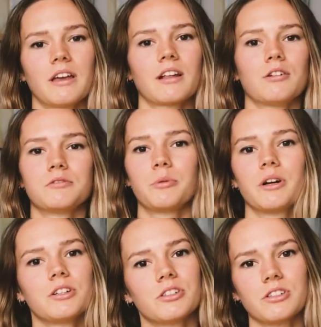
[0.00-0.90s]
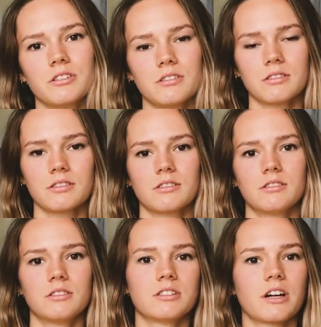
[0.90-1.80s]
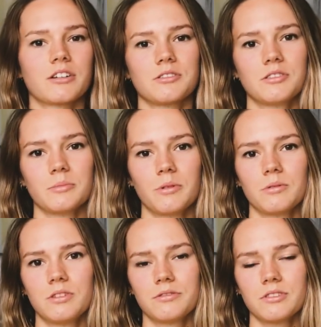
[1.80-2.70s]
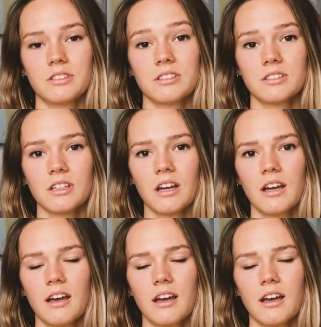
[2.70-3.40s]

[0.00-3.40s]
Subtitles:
be like a lot of questions, discussions about differences.